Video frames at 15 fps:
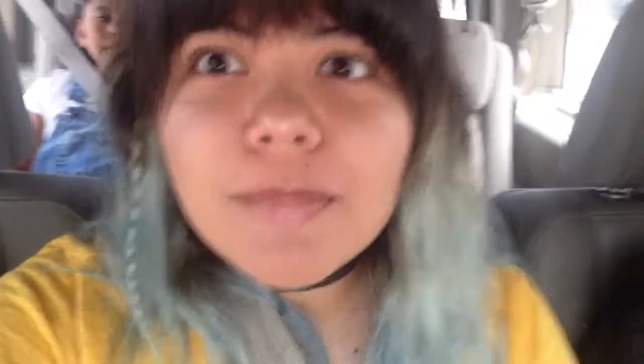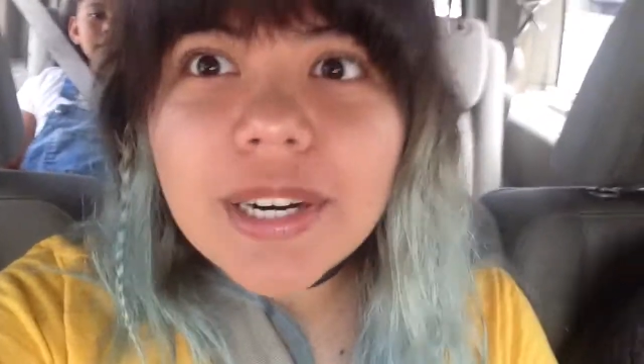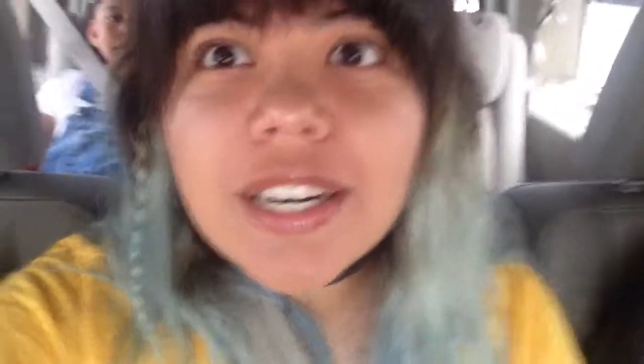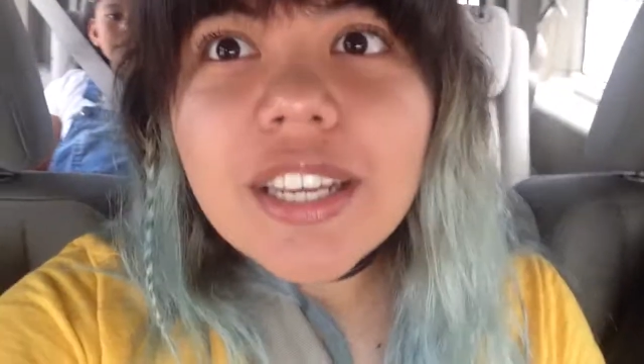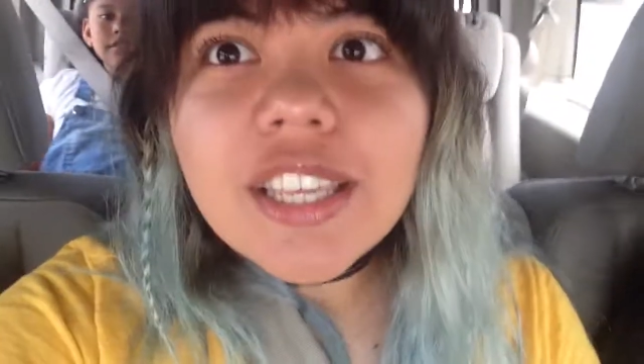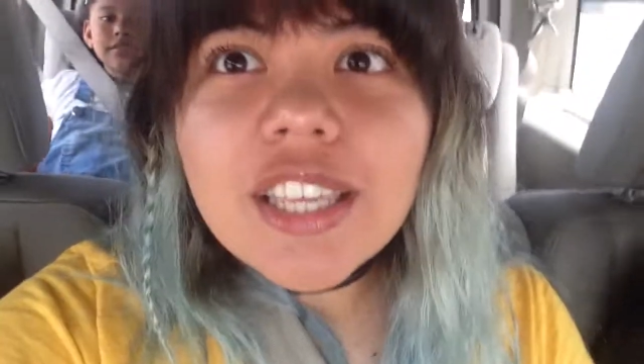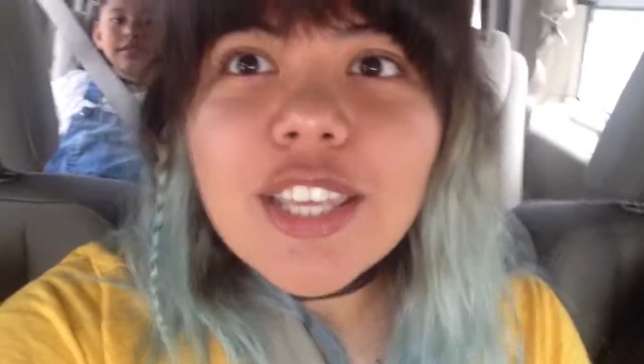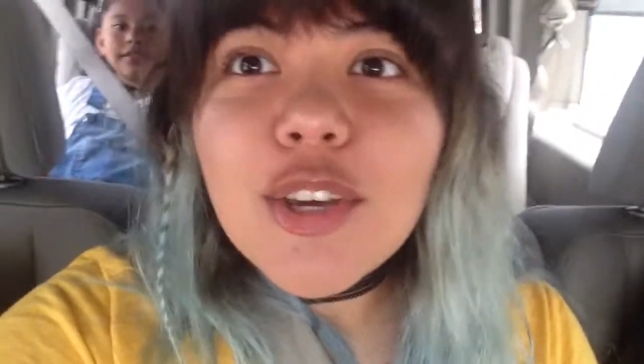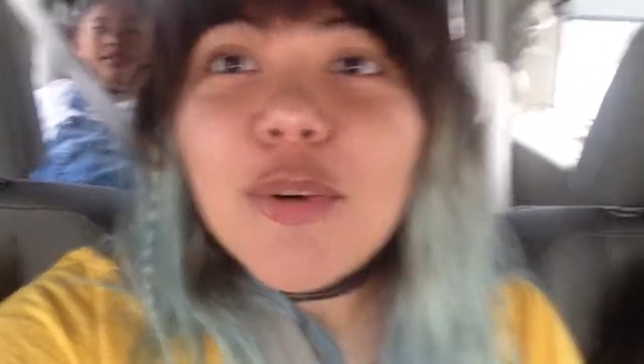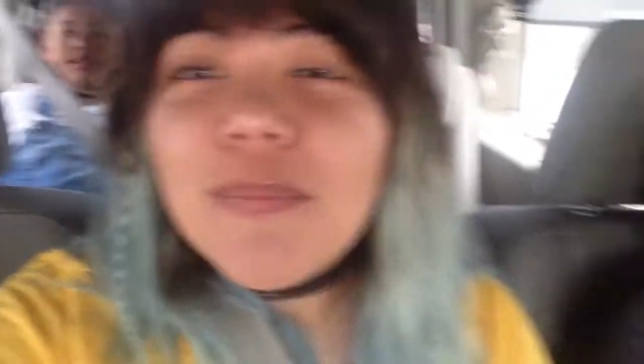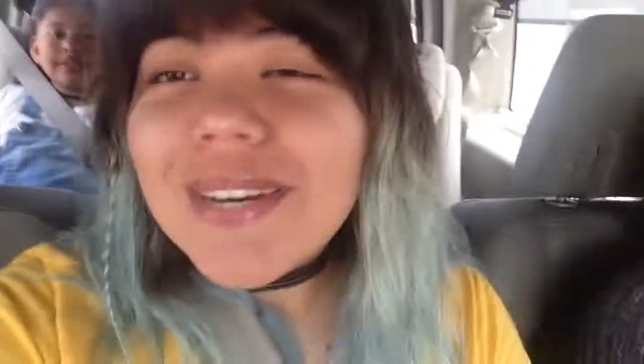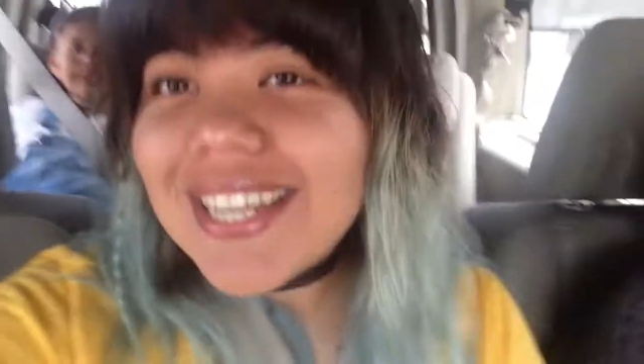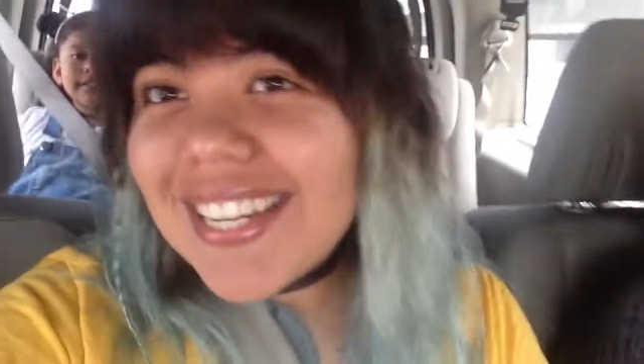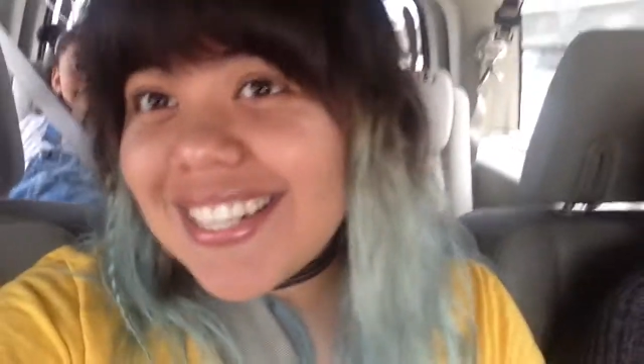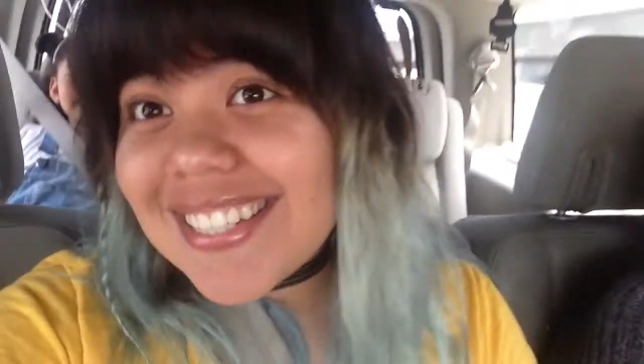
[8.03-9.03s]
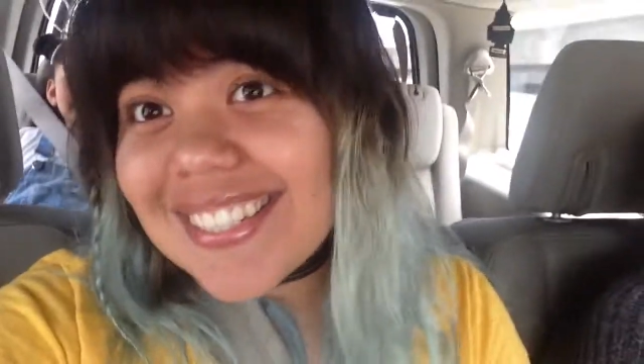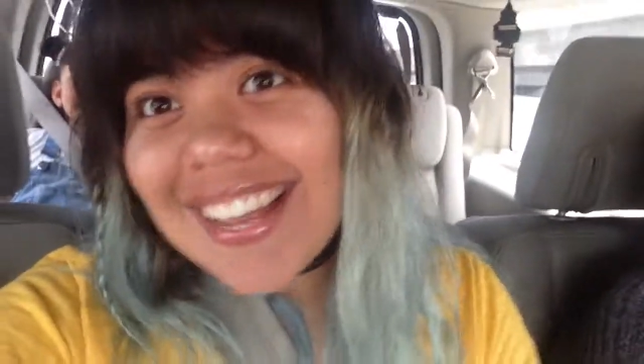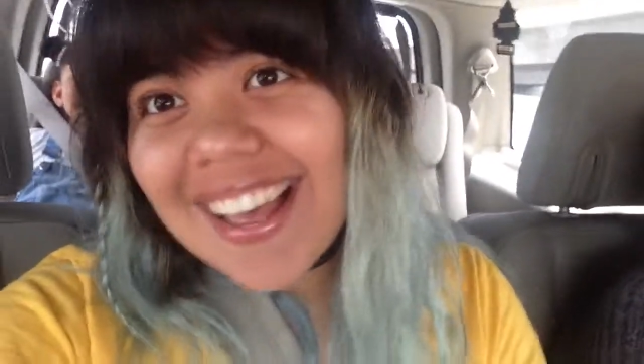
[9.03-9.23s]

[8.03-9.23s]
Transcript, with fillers: my humans. See